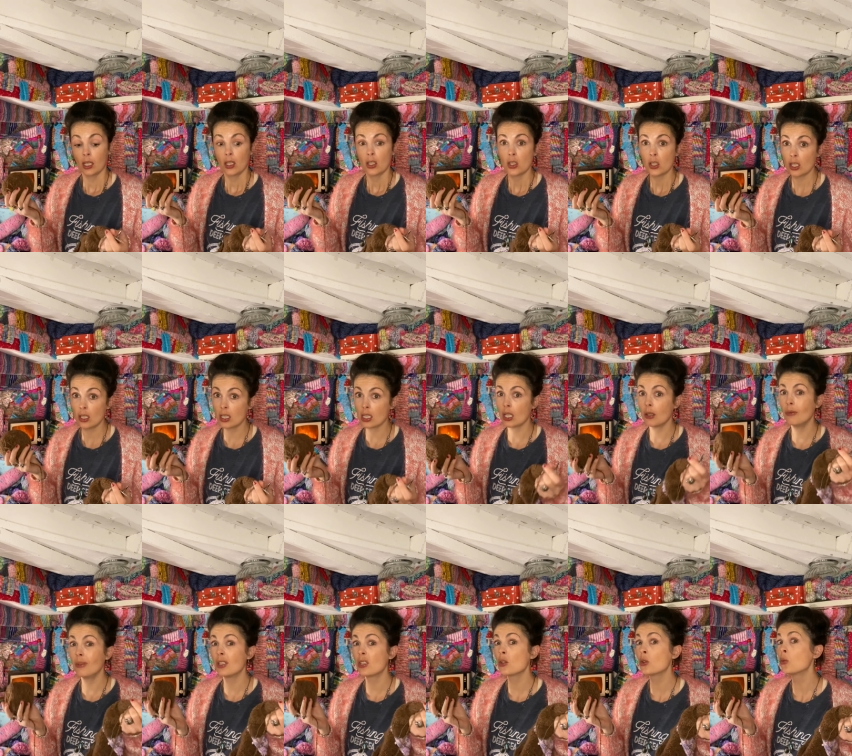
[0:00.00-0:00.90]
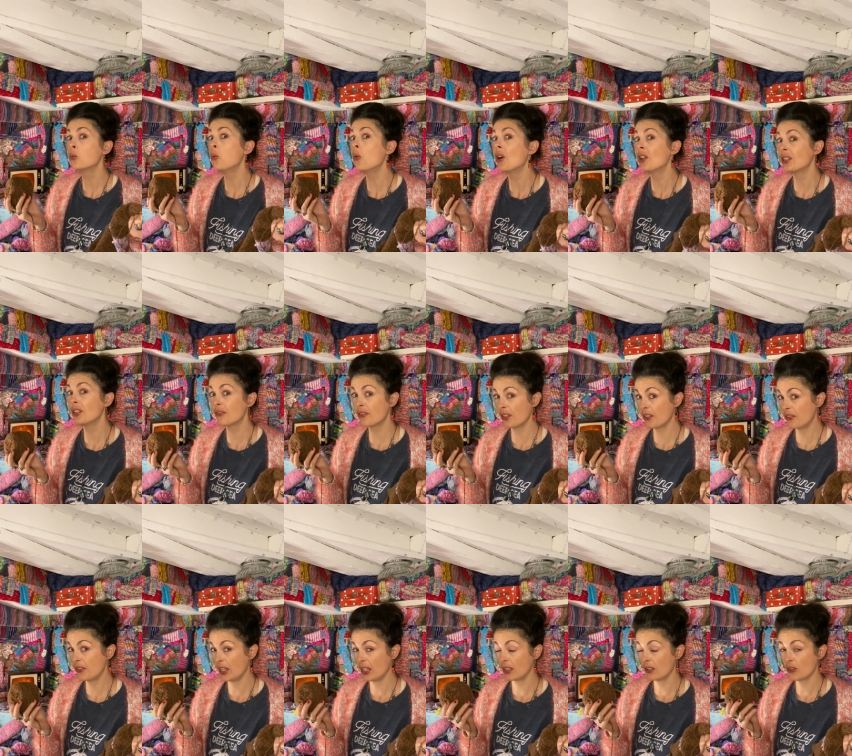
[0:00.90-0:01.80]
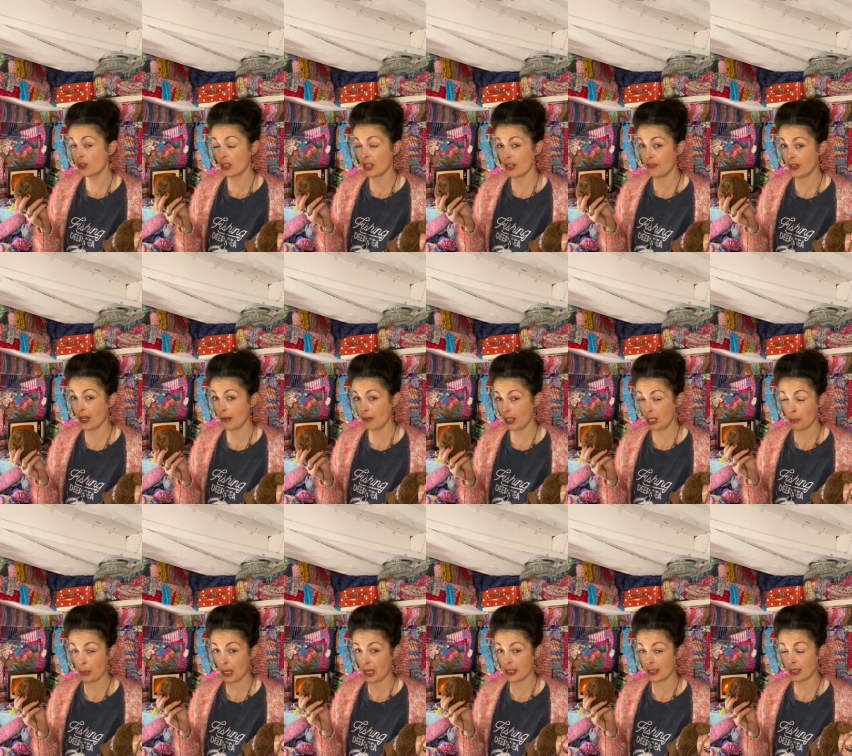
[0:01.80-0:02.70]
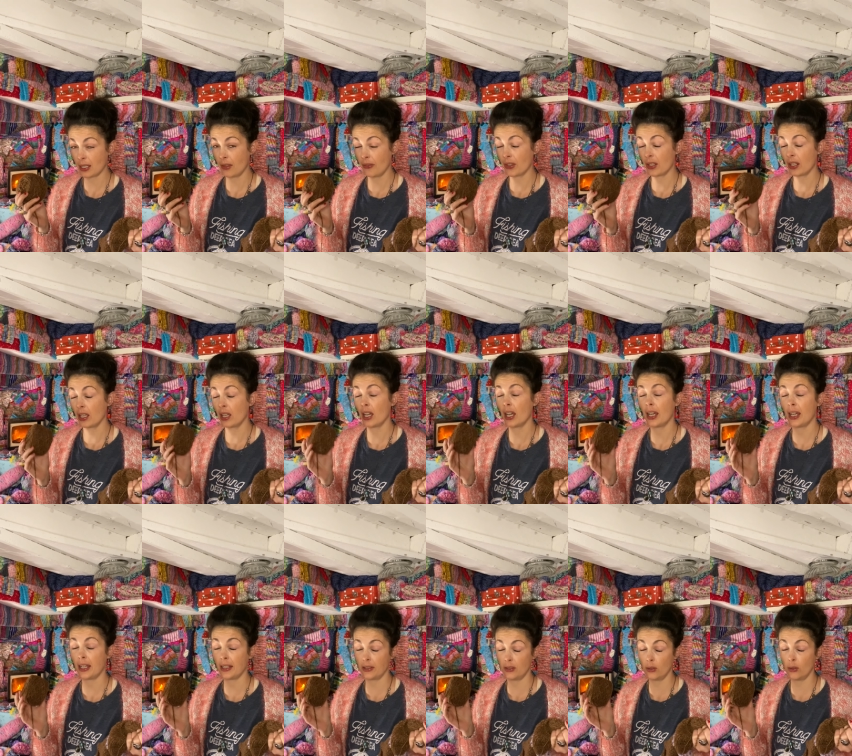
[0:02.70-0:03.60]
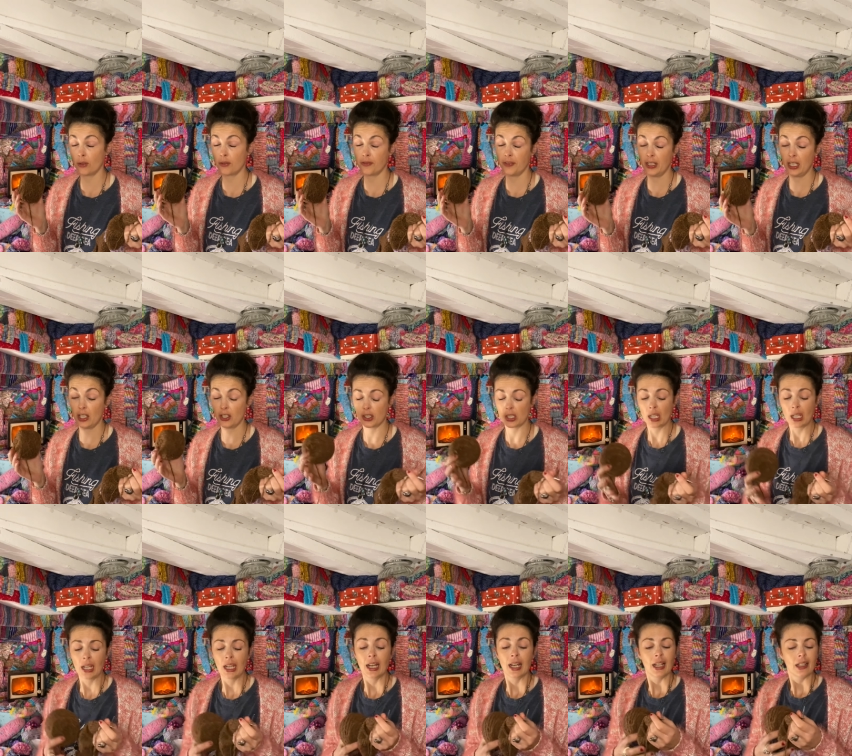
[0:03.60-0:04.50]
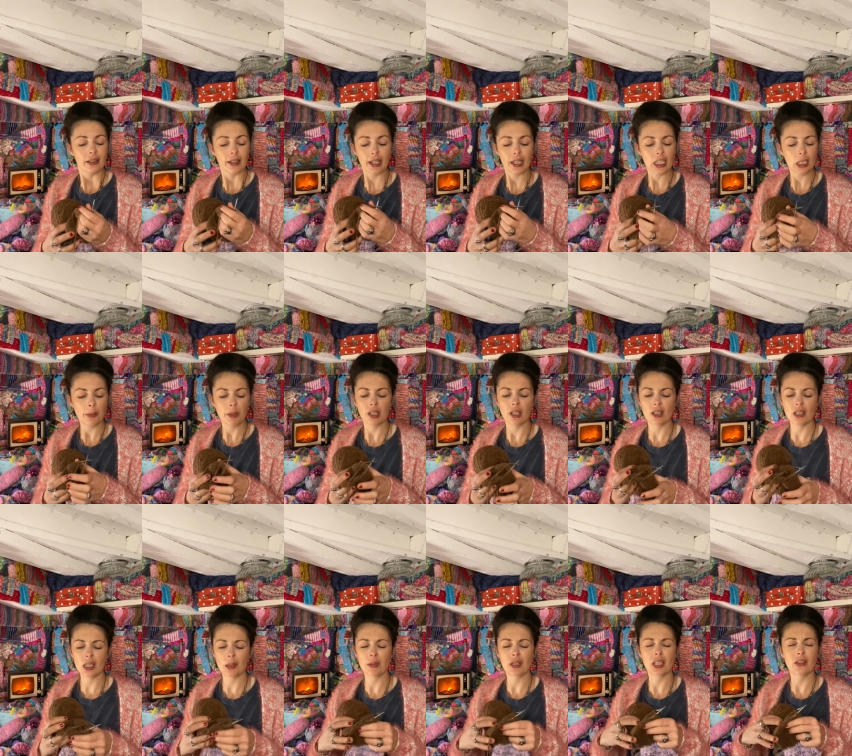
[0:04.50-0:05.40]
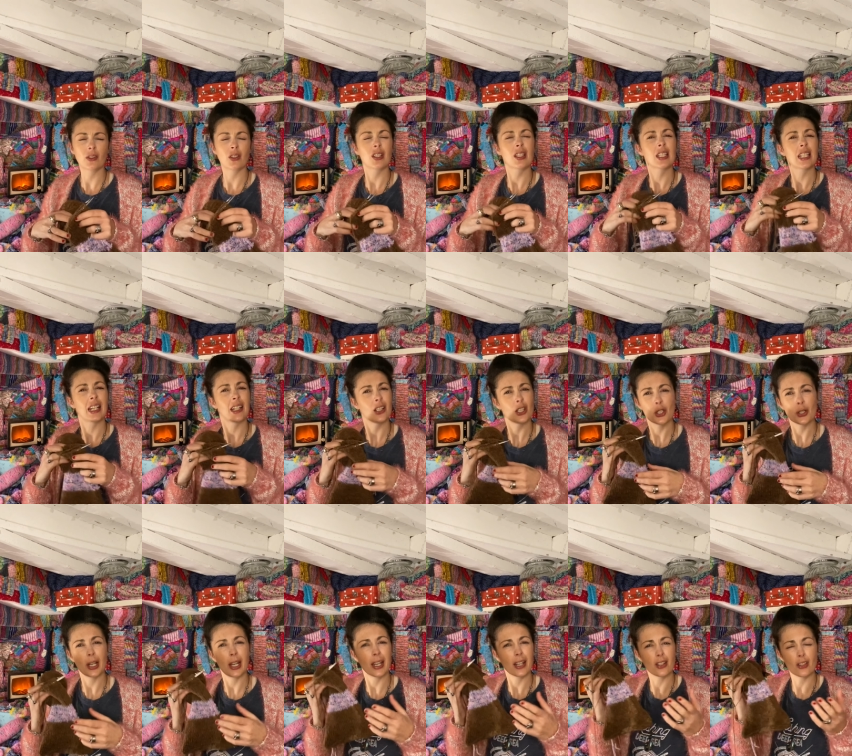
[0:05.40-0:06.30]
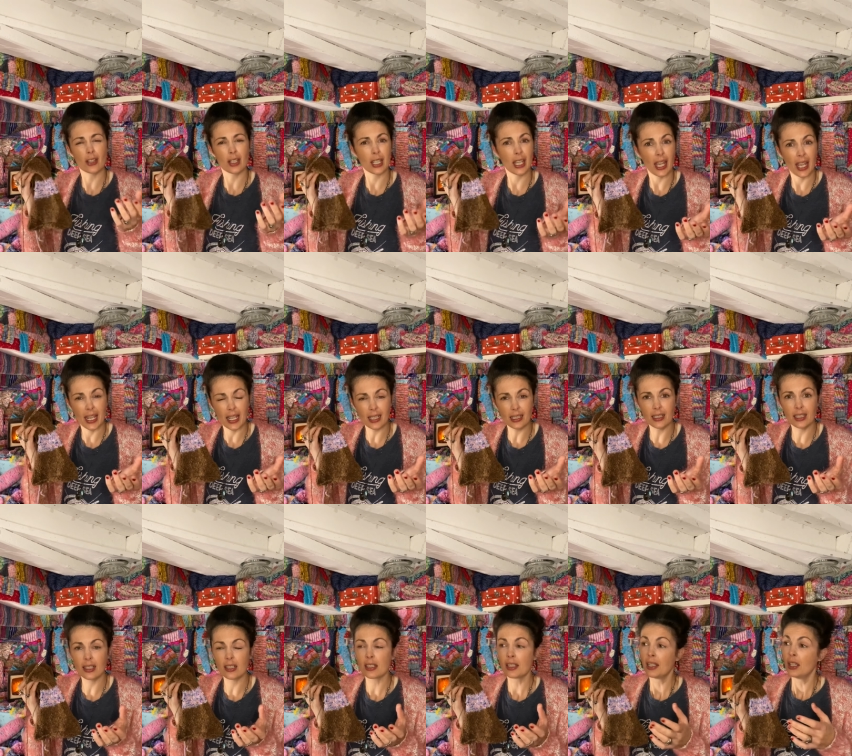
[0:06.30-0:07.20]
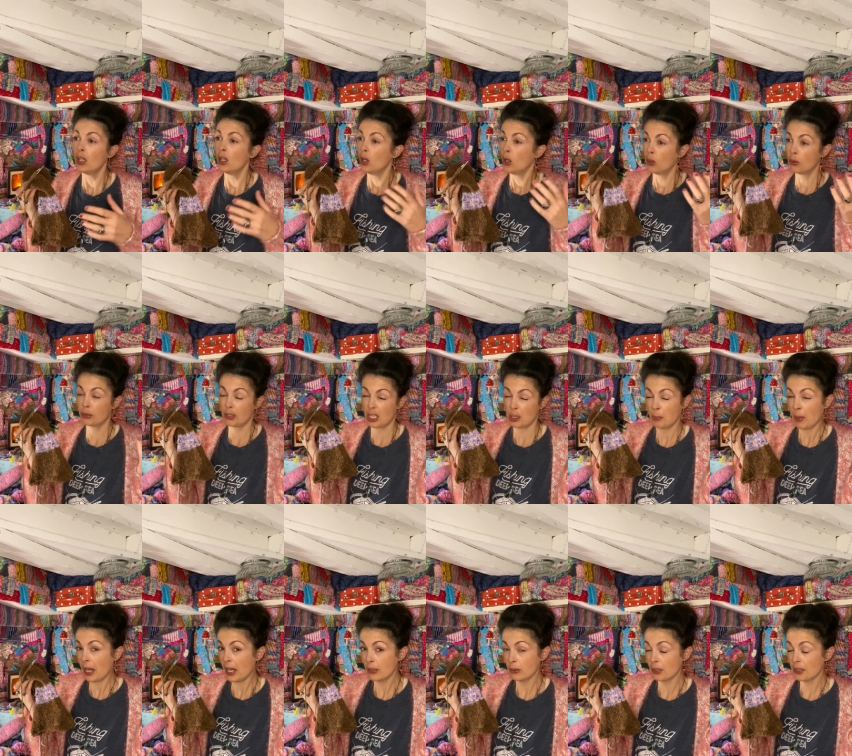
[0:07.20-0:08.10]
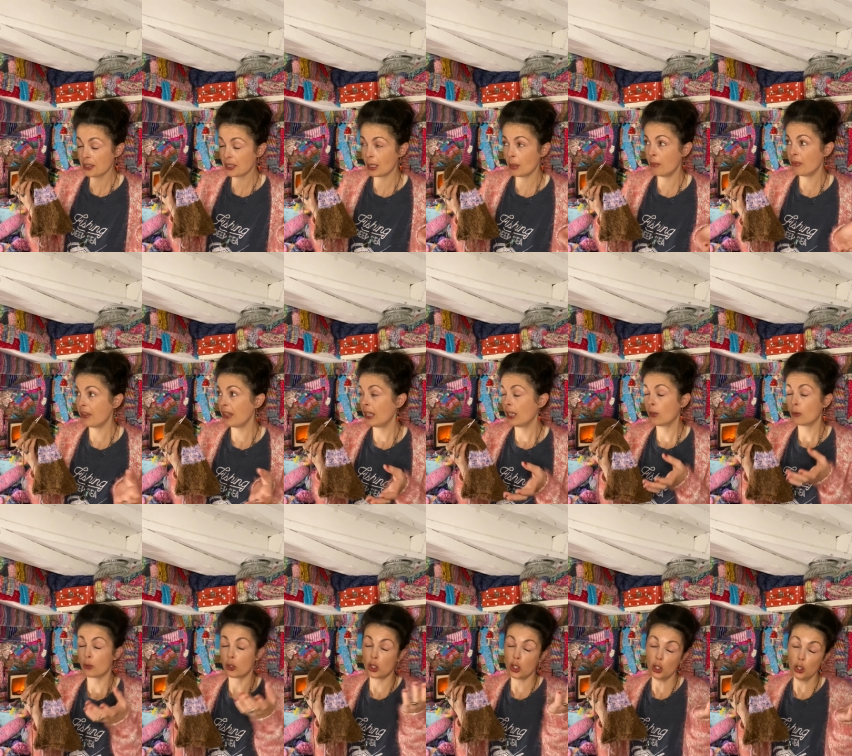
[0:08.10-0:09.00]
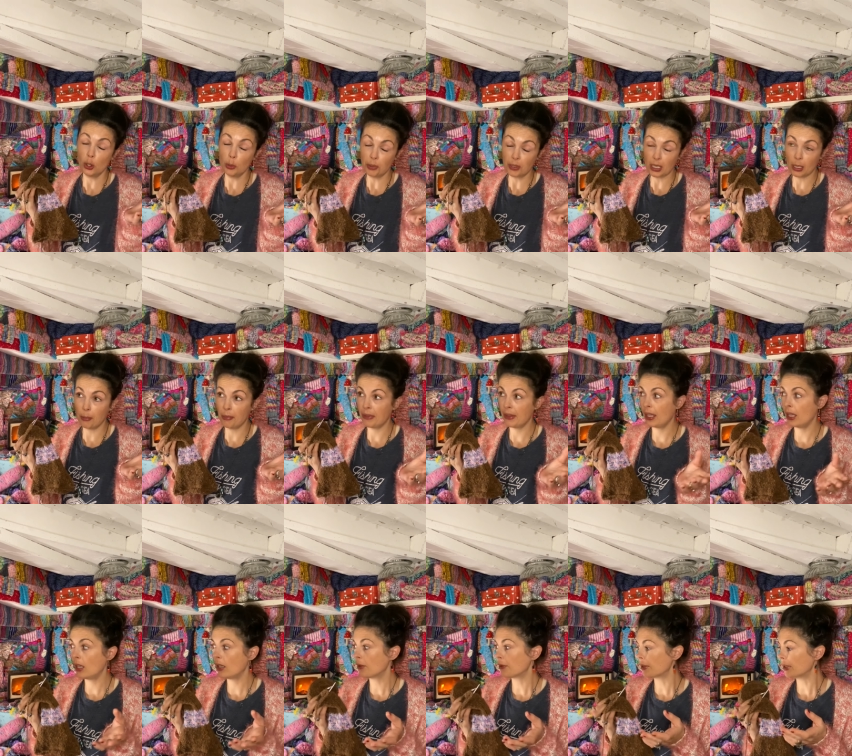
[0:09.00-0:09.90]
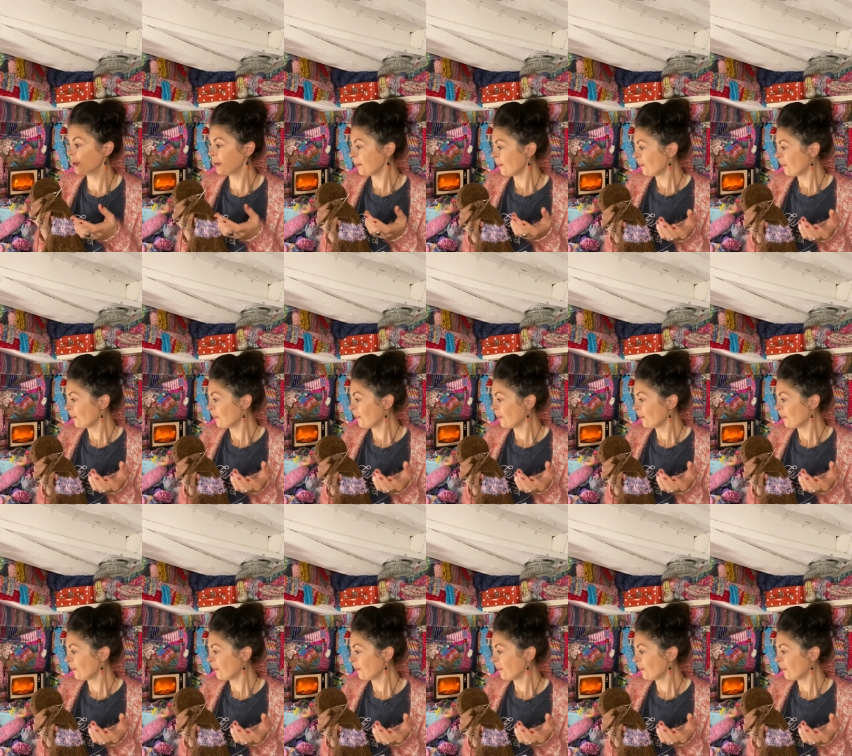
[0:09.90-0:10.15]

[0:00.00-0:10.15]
Turns out this is one of the things that I found in a basket that I had not finished. Likely because I must have got sidetracked on a catelet or a spiral something or a tube something or